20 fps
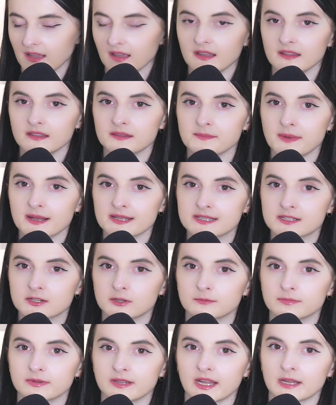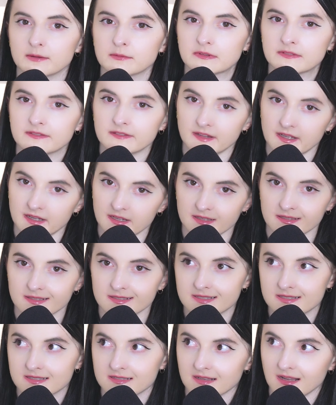and must comply with
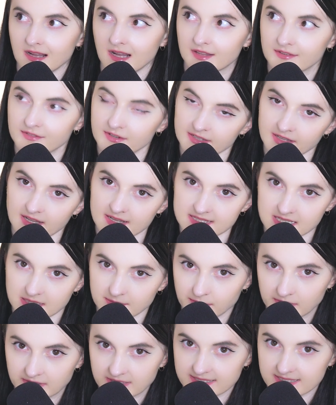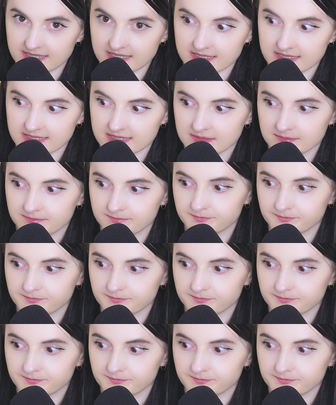Line's advertising policies.